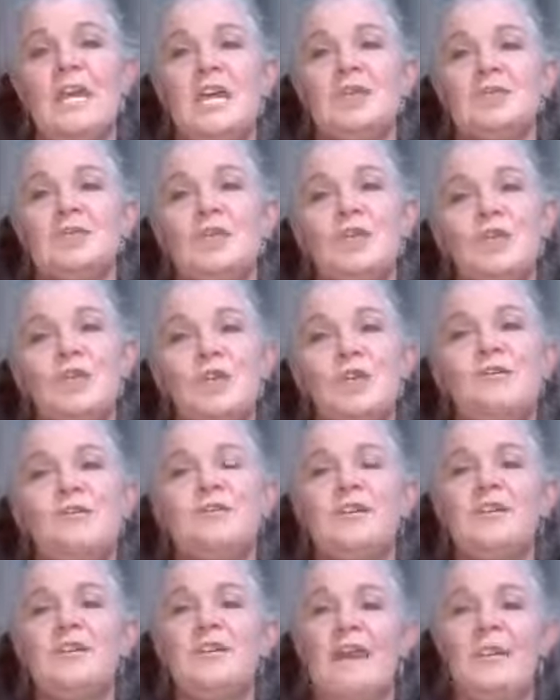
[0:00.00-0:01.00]
So I do
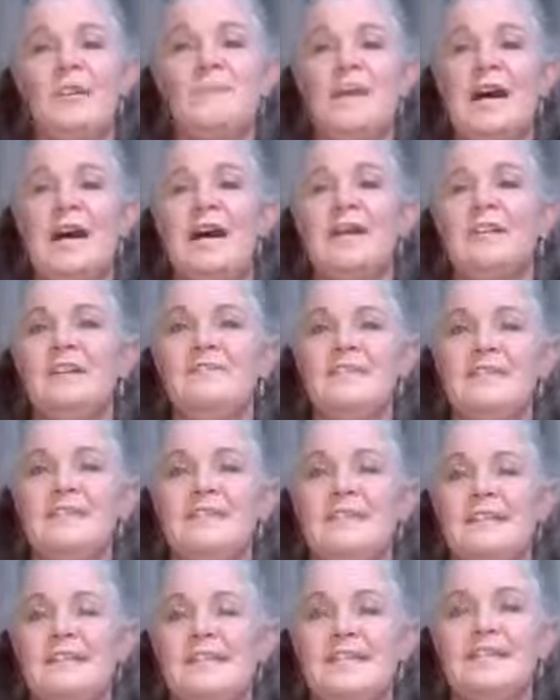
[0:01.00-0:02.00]
feel that part of
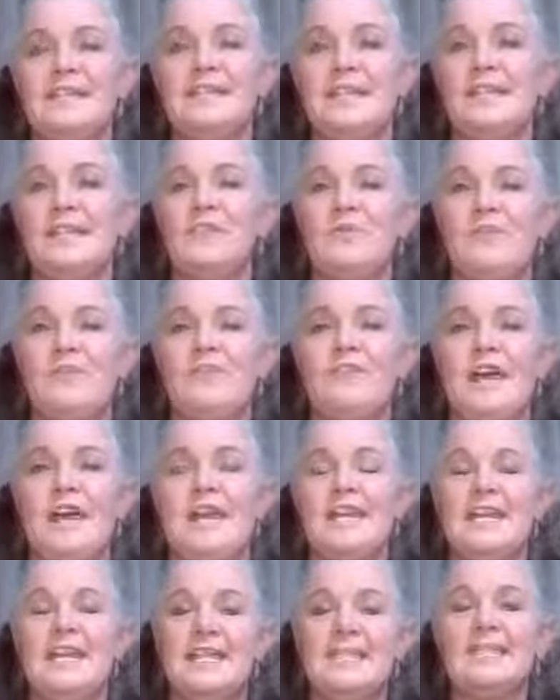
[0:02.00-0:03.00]
its assistance with
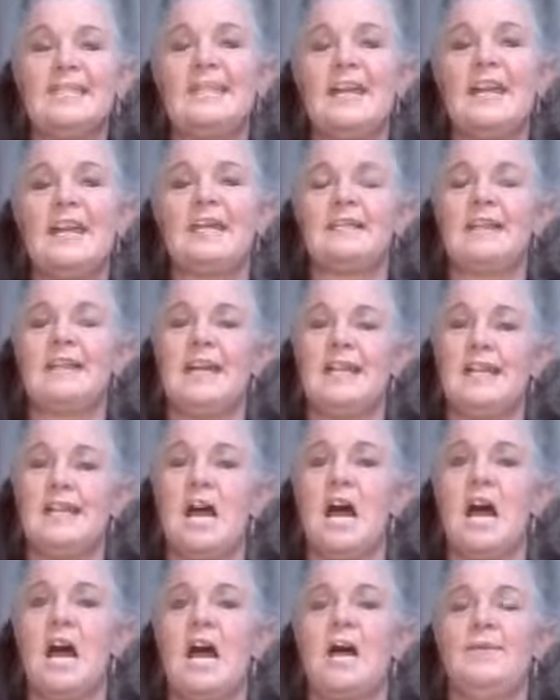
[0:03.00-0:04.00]
that is that
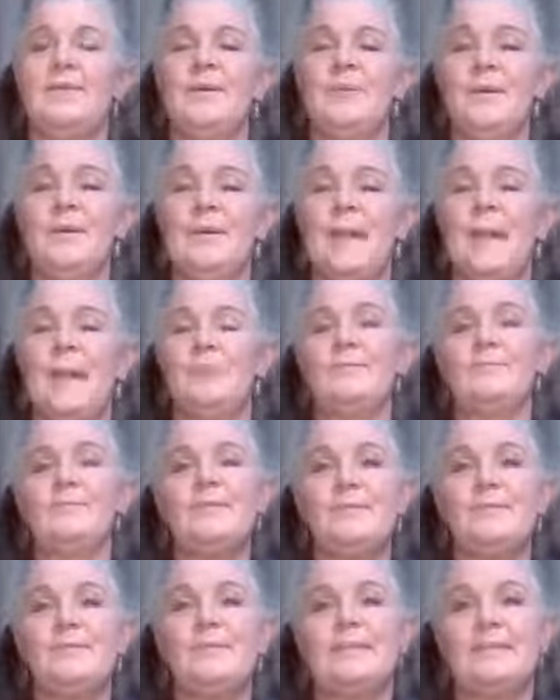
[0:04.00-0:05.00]
calm and being able
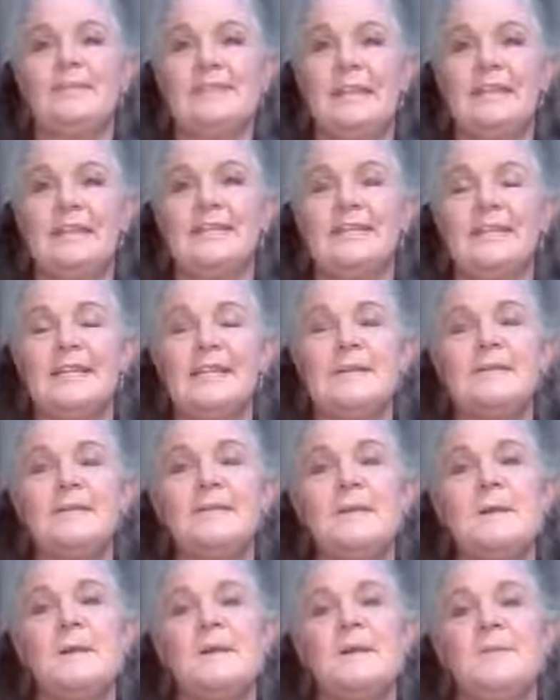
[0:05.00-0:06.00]
to be centered,
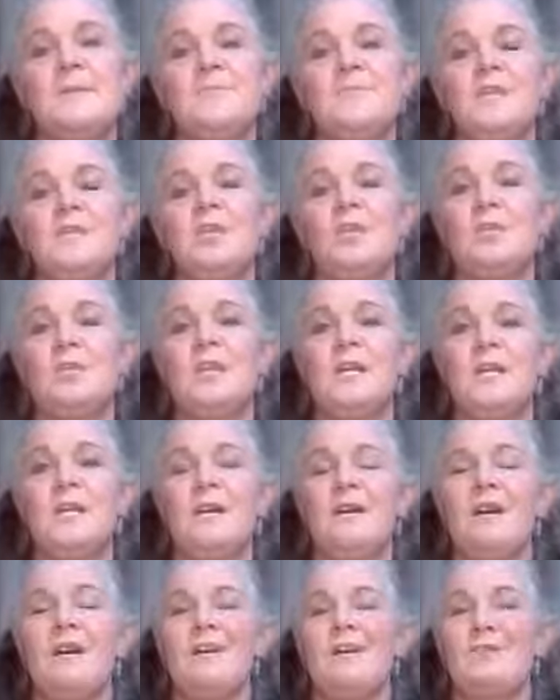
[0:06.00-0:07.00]
so that we
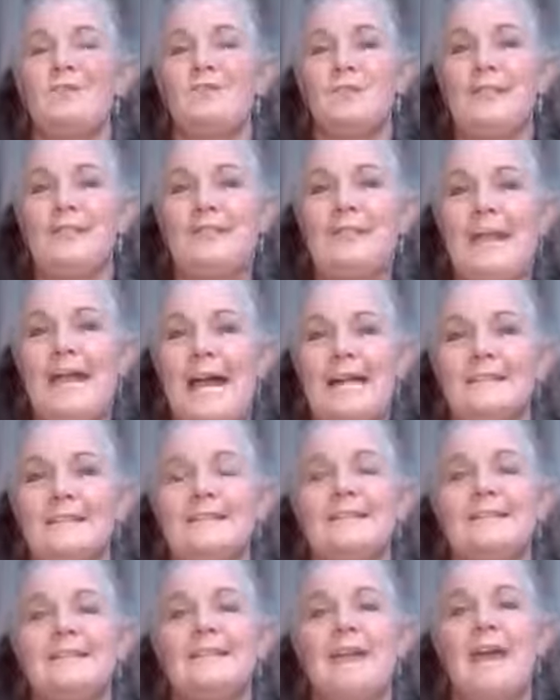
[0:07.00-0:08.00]
can kind of
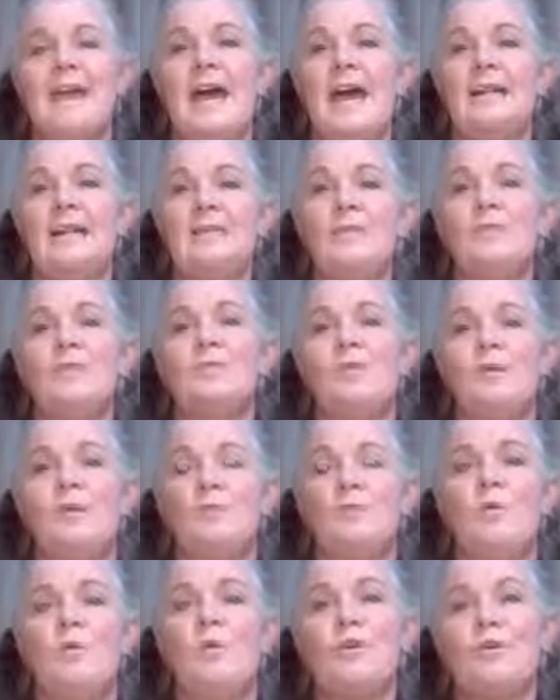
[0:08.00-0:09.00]
relax a little bit
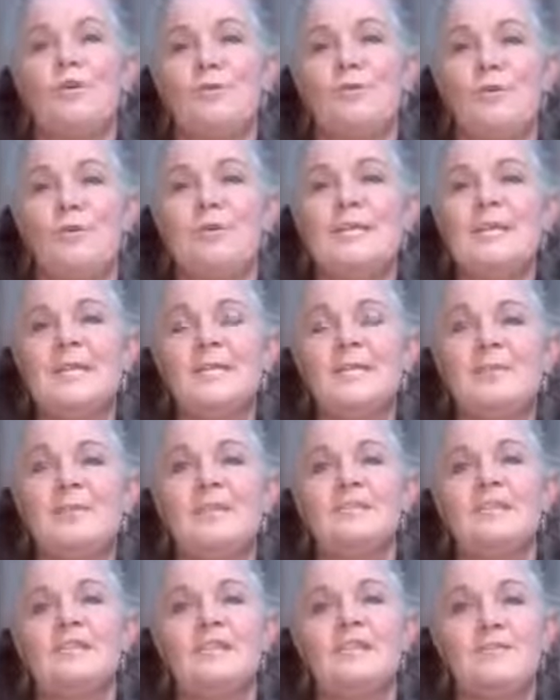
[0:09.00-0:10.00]
more through this
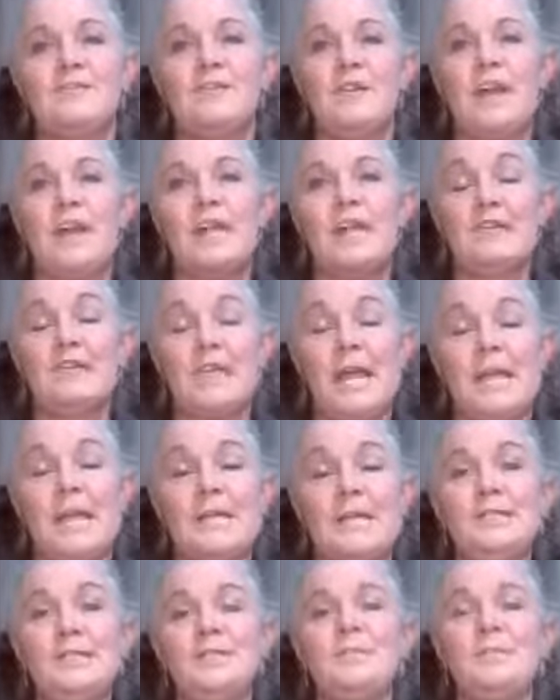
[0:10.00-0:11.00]
period of
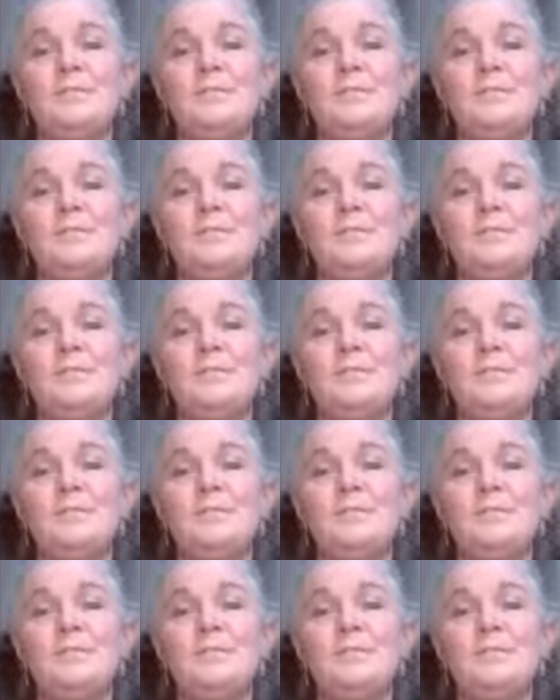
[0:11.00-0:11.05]
change.